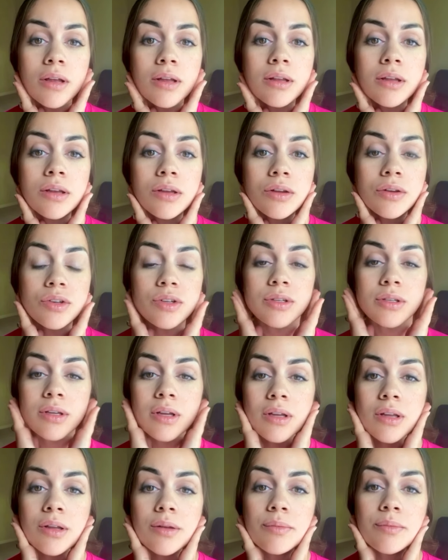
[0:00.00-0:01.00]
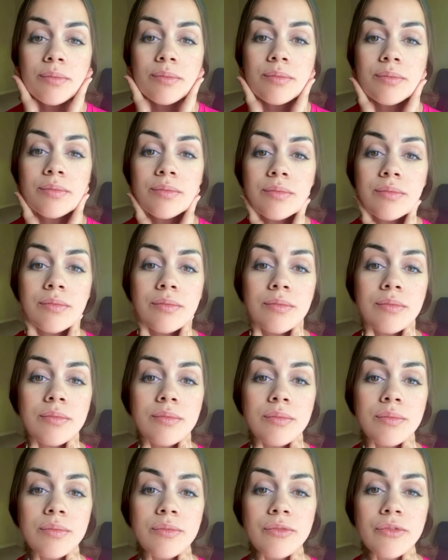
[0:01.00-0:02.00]
and then you're just going to
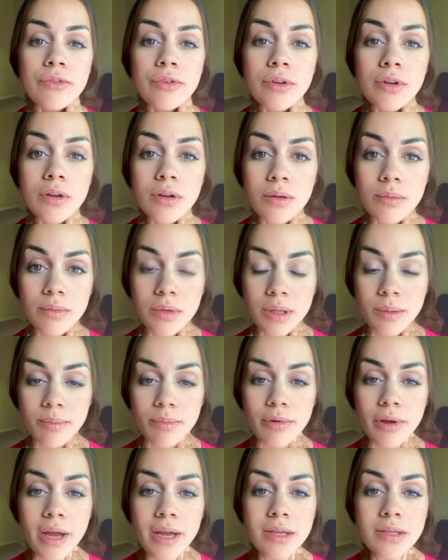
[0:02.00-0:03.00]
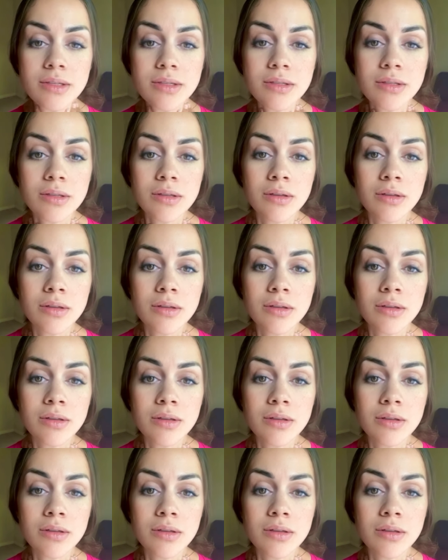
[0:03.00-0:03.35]
firmly press.